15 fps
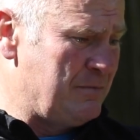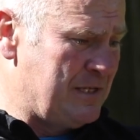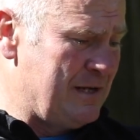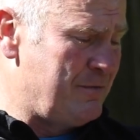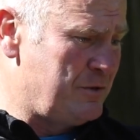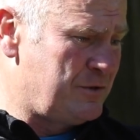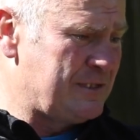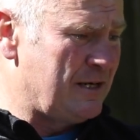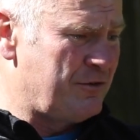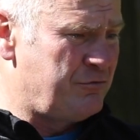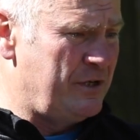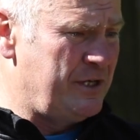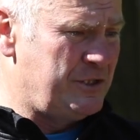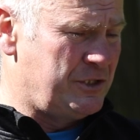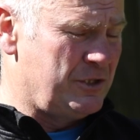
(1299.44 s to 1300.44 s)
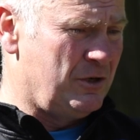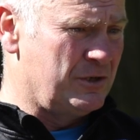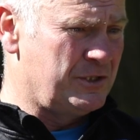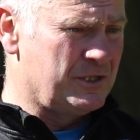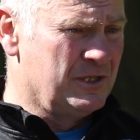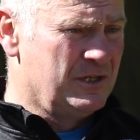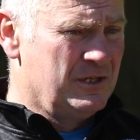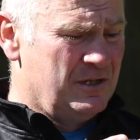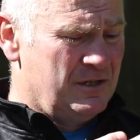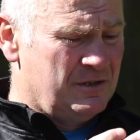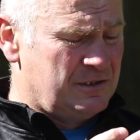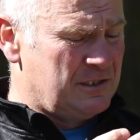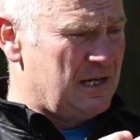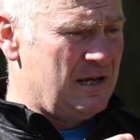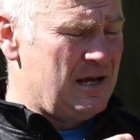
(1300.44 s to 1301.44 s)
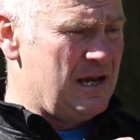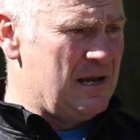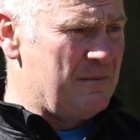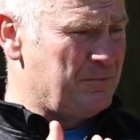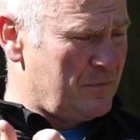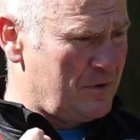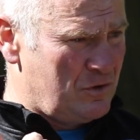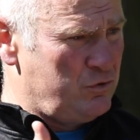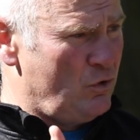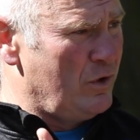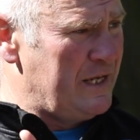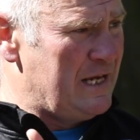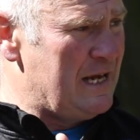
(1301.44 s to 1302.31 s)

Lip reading: giving us Sack free of charge. Crawley